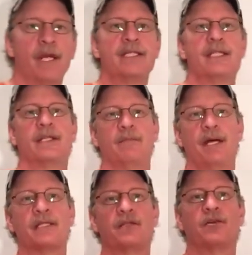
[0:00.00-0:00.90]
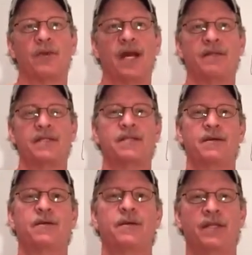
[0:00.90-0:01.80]
pressing the bezel around the
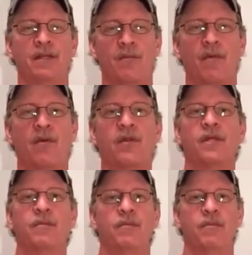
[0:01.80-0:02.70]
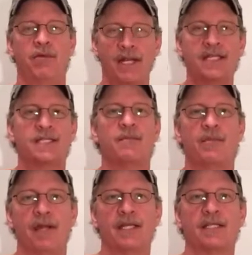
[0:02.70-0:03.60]
stone, and the more you press
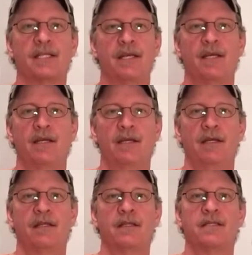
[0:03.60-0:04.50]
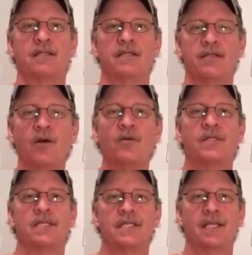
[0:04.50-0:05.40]
and press, the
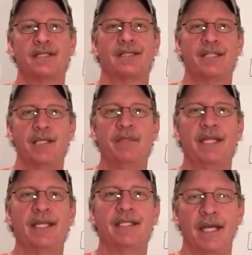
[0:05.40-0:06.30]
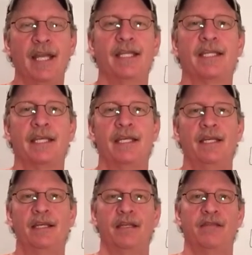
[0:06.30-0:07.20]
stone just doesn't seem to get tight.
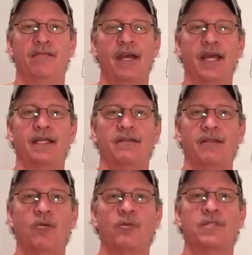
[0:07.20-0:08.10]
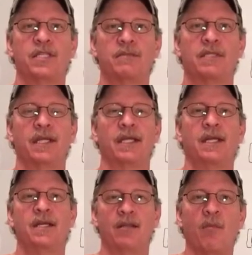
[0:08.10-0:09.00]
And in fact, it almost seems like
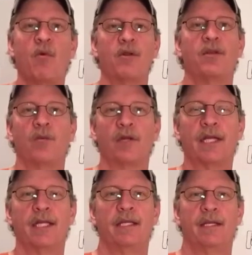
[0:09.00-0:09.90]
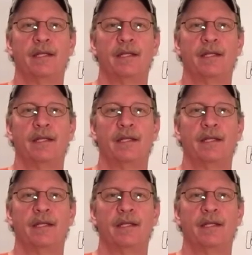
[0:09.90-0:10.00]
the more you work it,